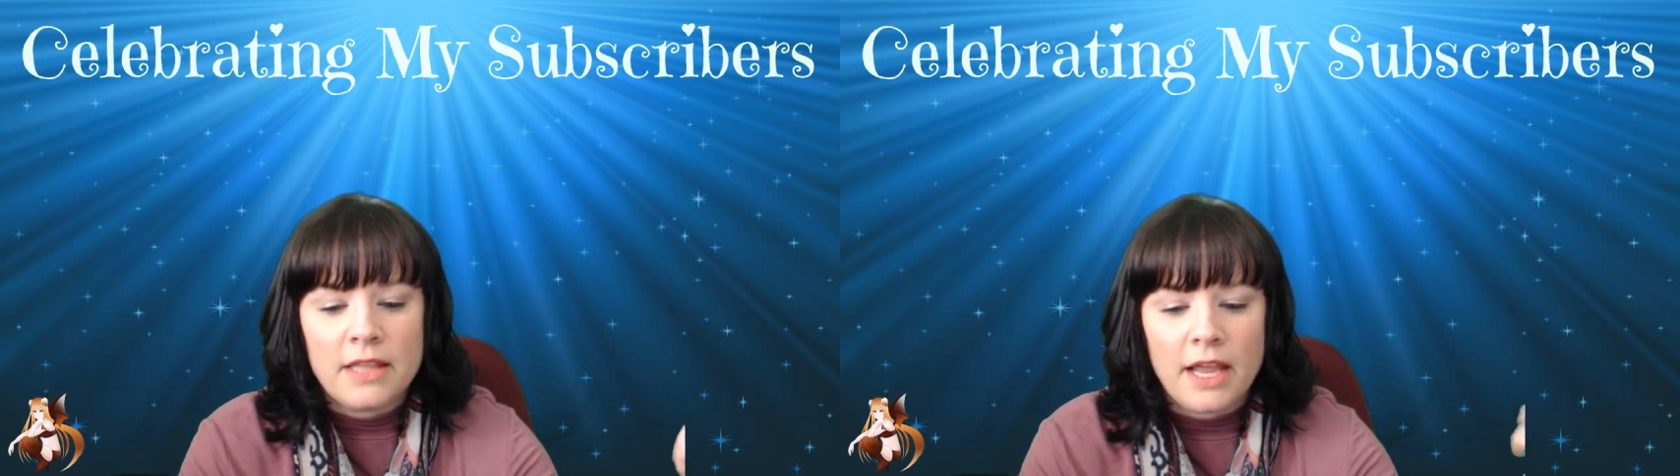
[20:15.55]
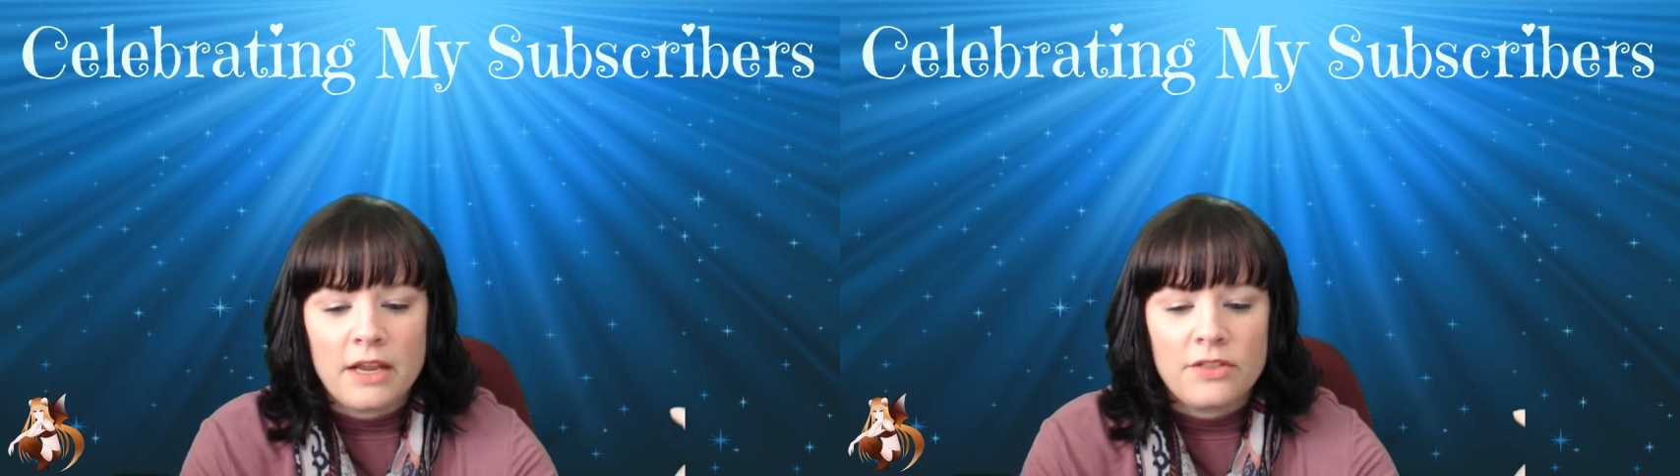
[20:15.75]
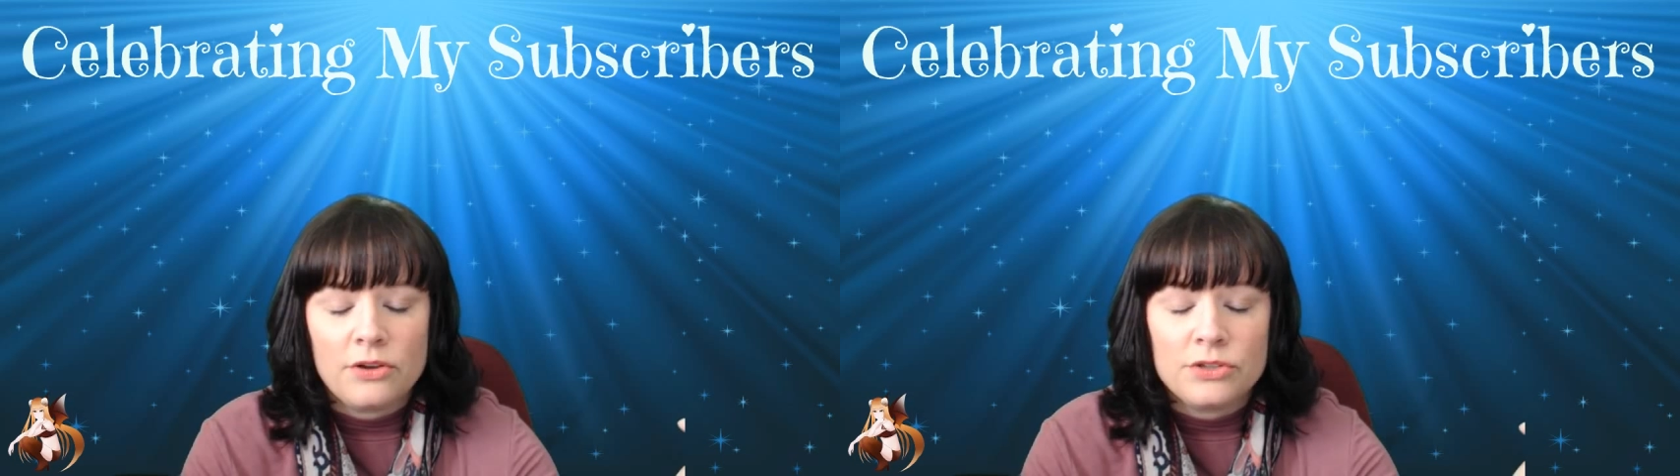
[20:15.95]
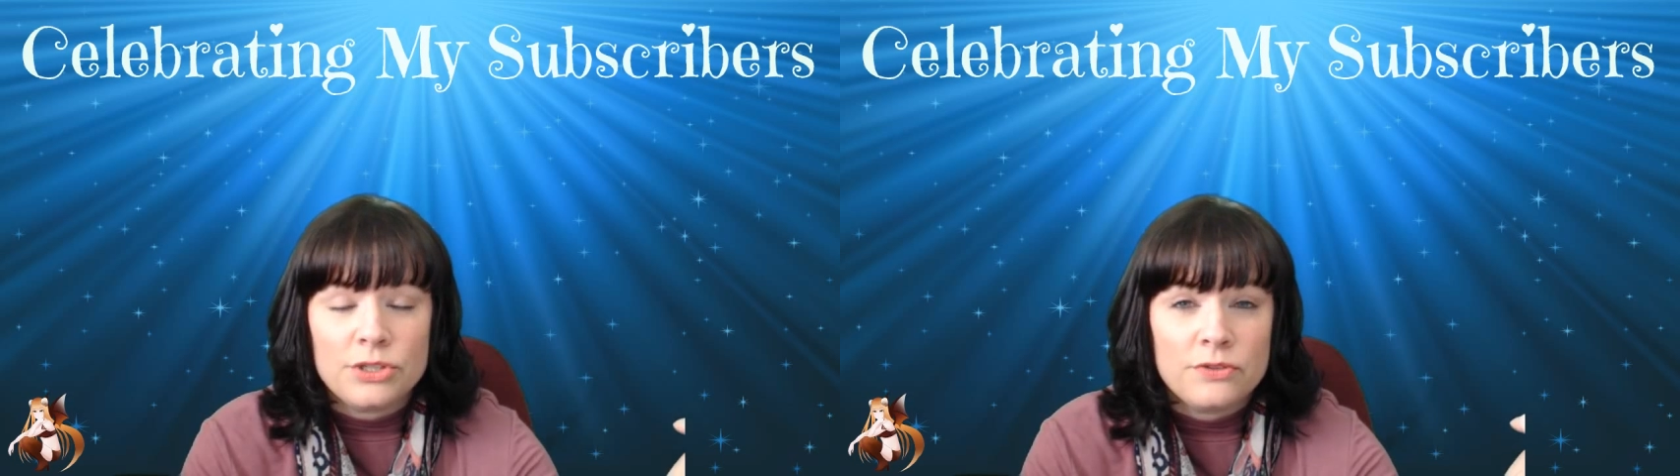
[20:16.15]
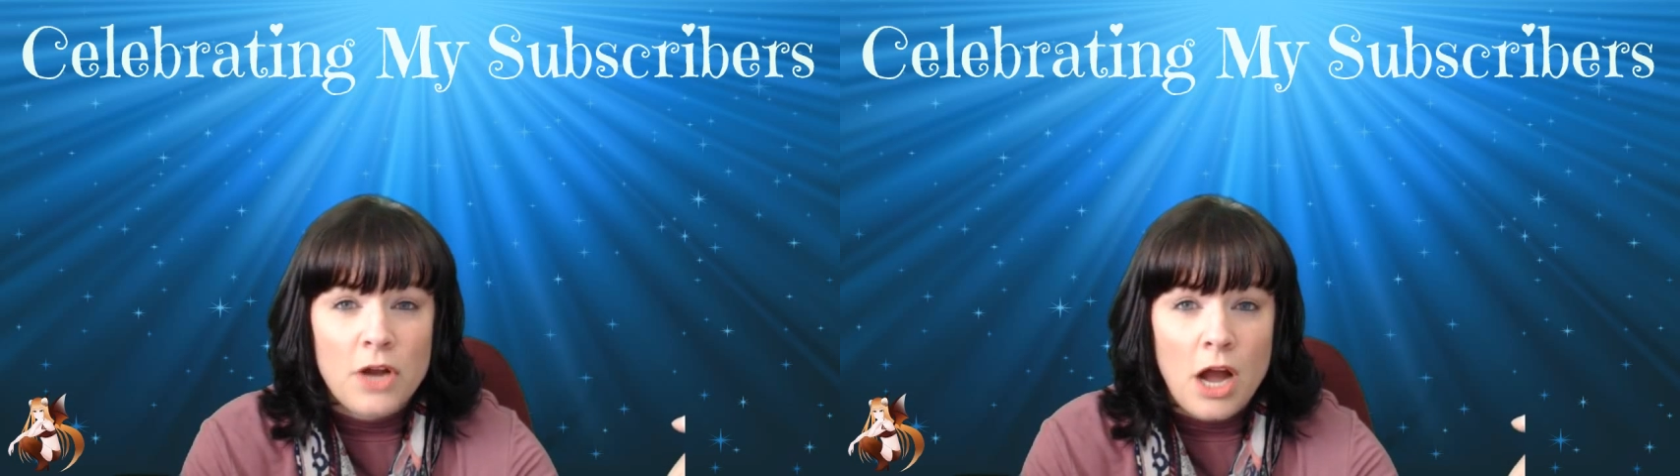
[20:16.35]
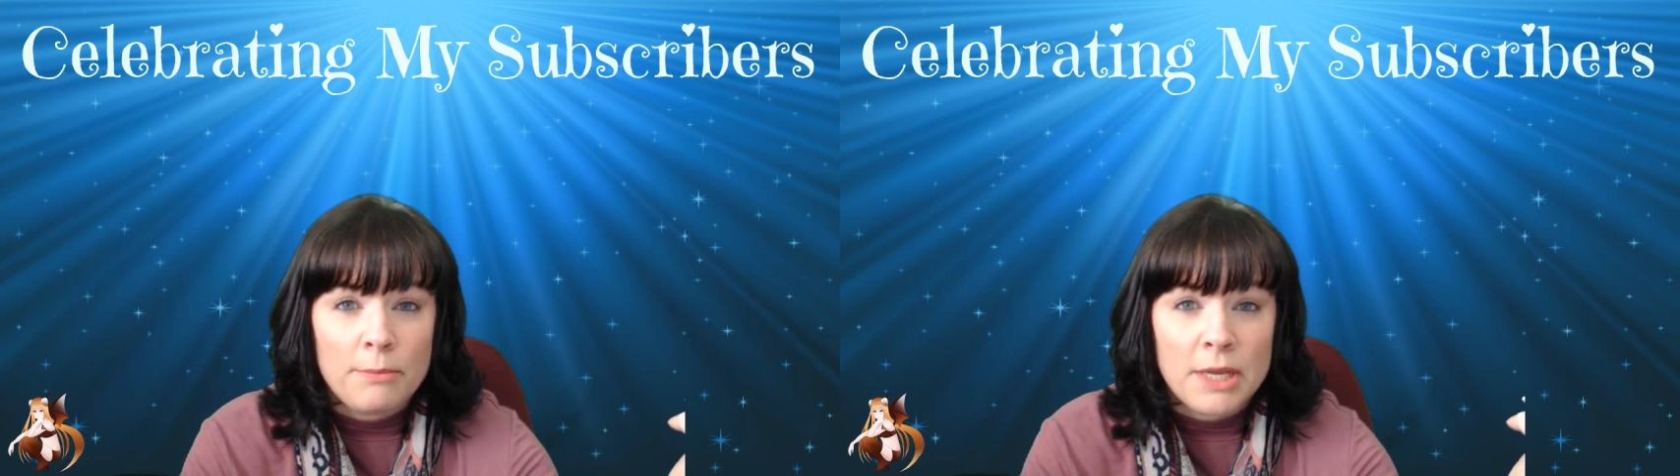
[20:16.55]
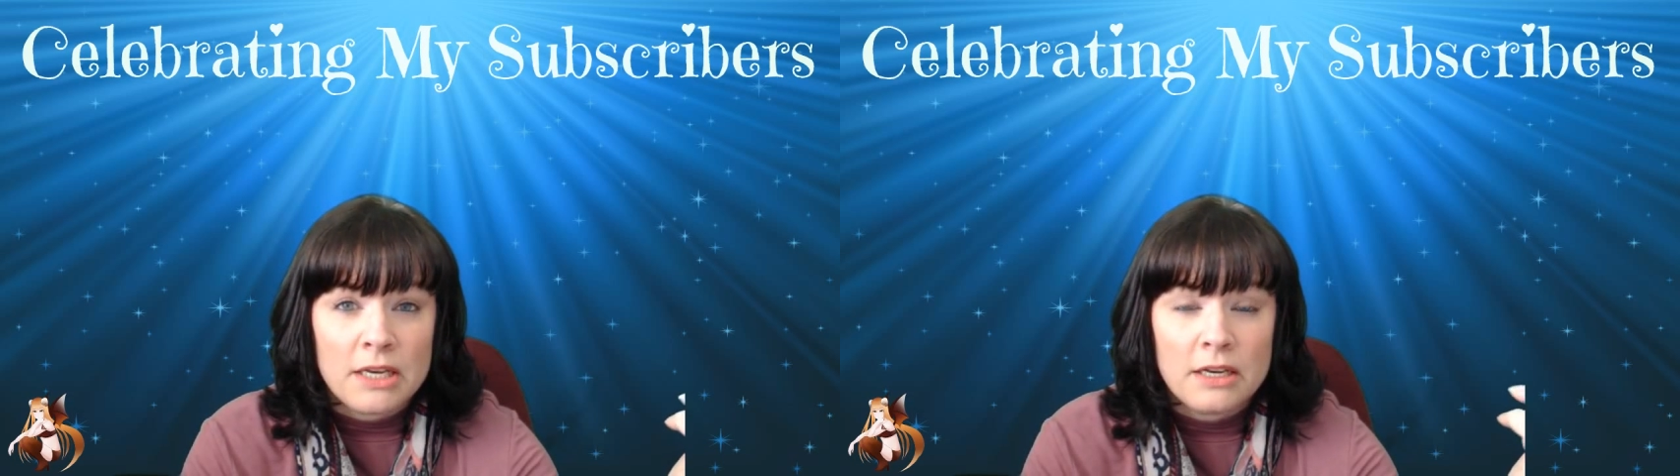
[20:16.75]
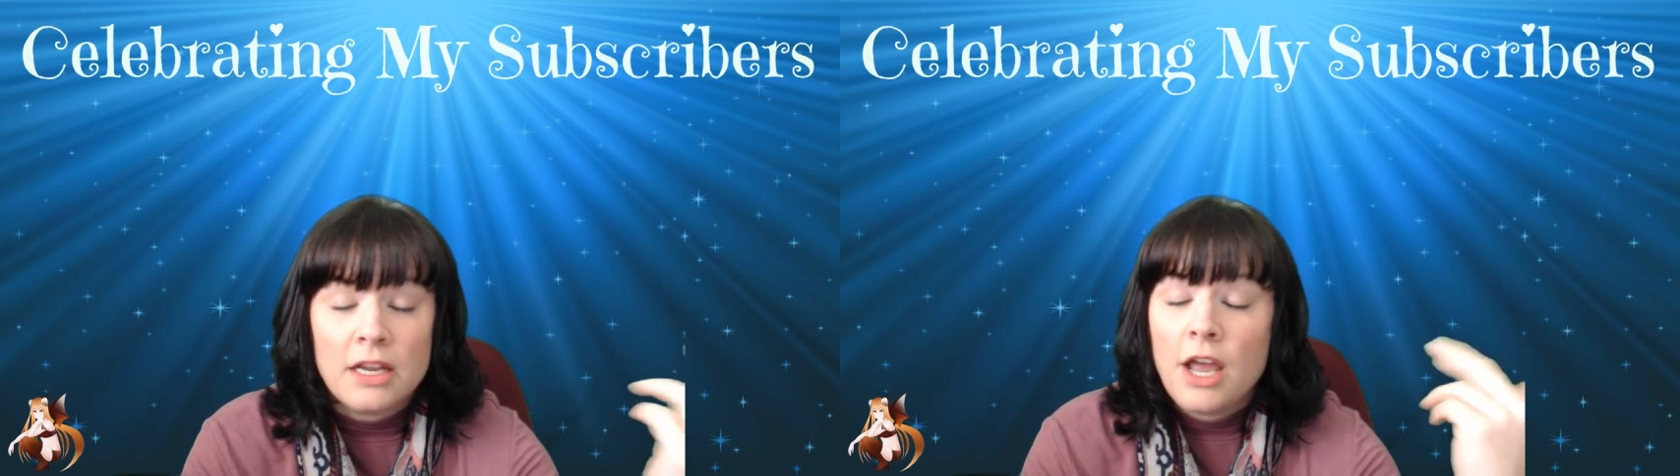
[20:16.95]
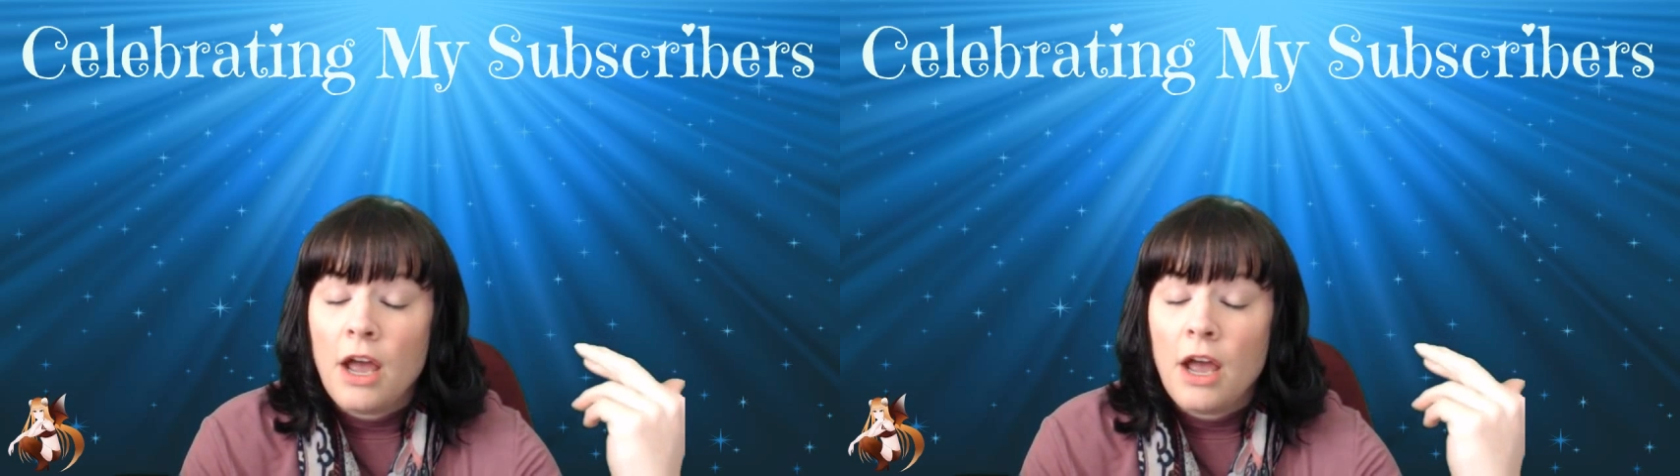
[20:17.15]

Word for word: thank those who have commented.